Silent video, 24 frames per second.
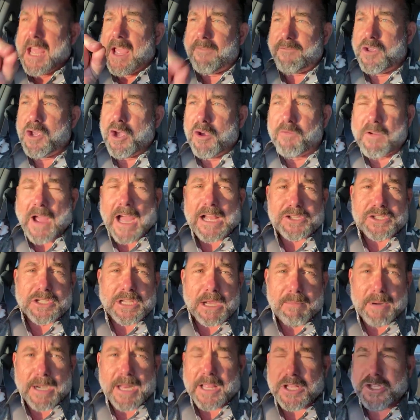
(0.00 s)
If you've got
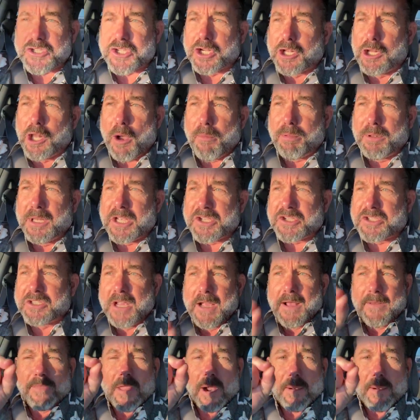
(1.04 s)
somebody that's a globalist,